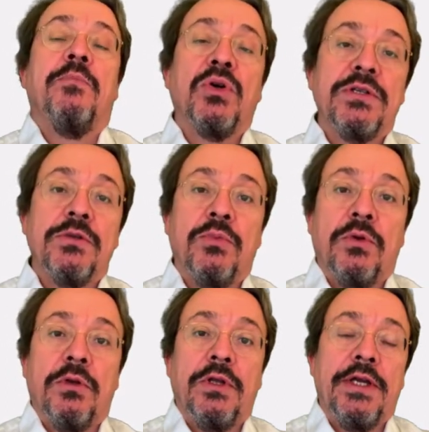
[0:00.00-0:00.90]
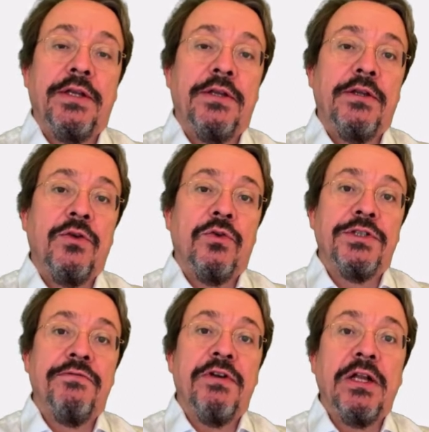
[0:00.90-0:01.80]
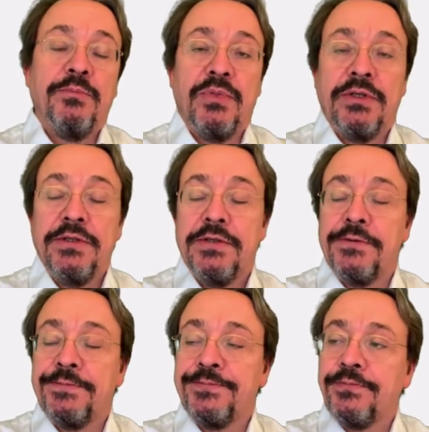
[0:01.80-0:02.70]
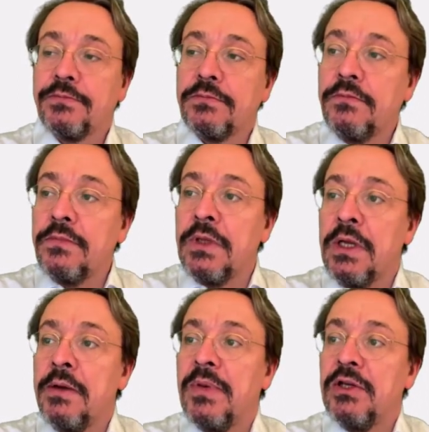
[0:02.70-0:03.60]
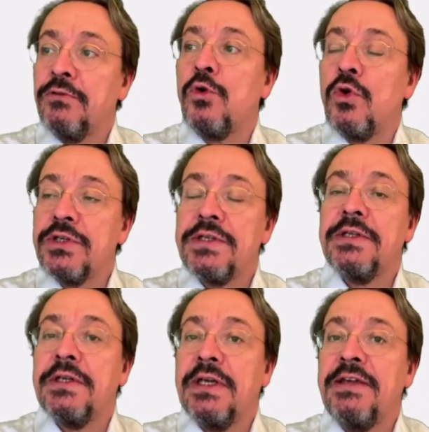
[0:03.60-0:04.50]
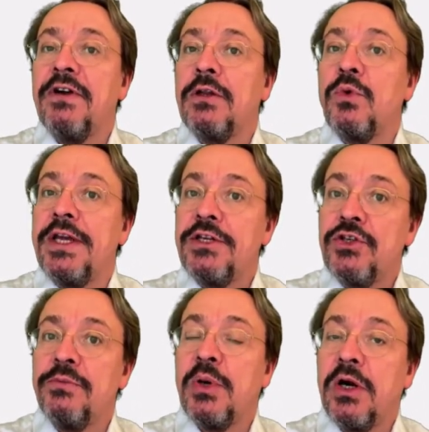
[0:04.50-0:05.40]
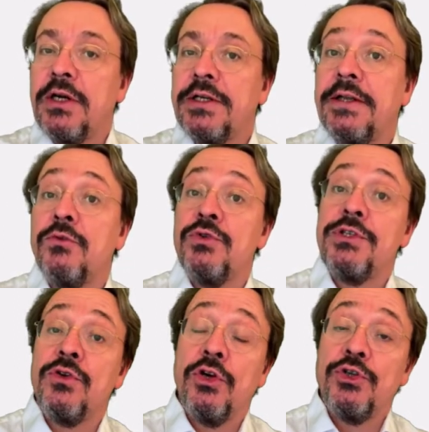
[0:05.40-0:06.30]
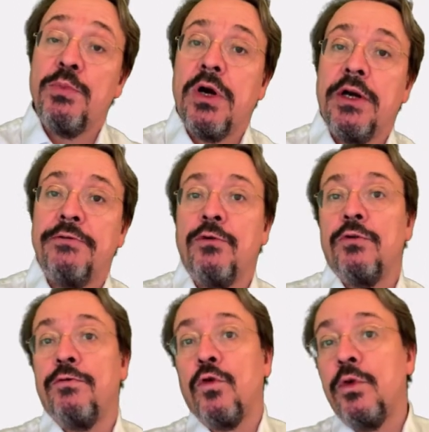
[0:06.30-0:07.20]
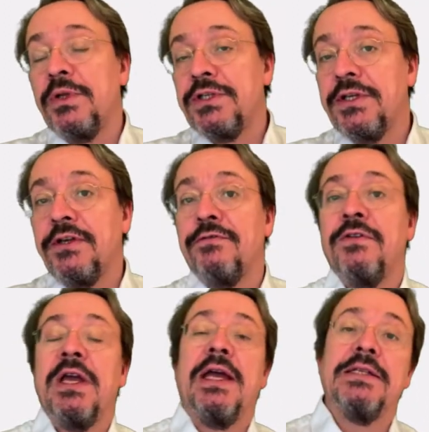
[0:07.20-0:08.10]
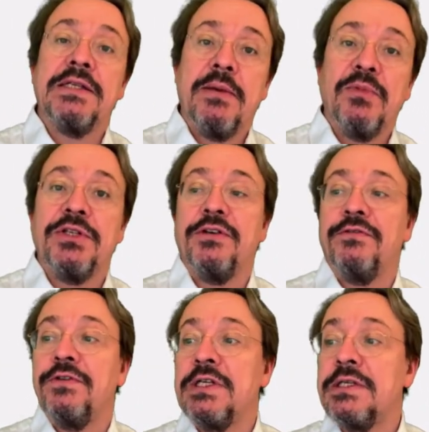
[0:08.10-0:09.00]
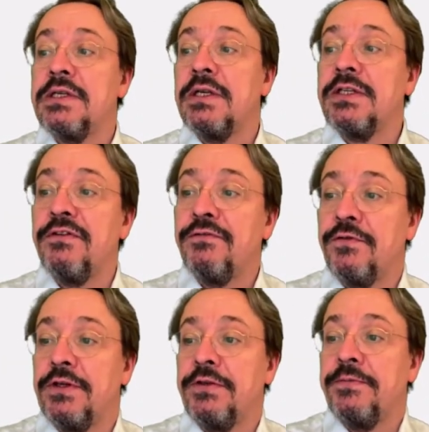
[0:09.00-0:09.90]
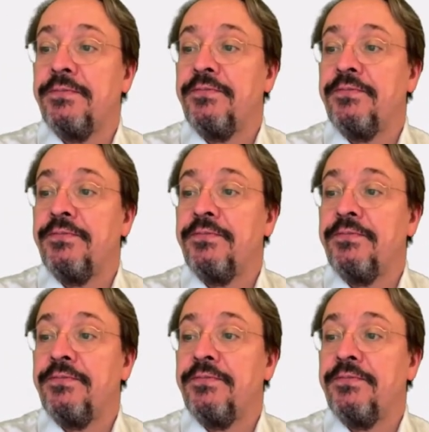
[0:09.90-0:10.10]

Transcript: possible in your developments. But of course the evaluation part and the research part for formative and summative is different.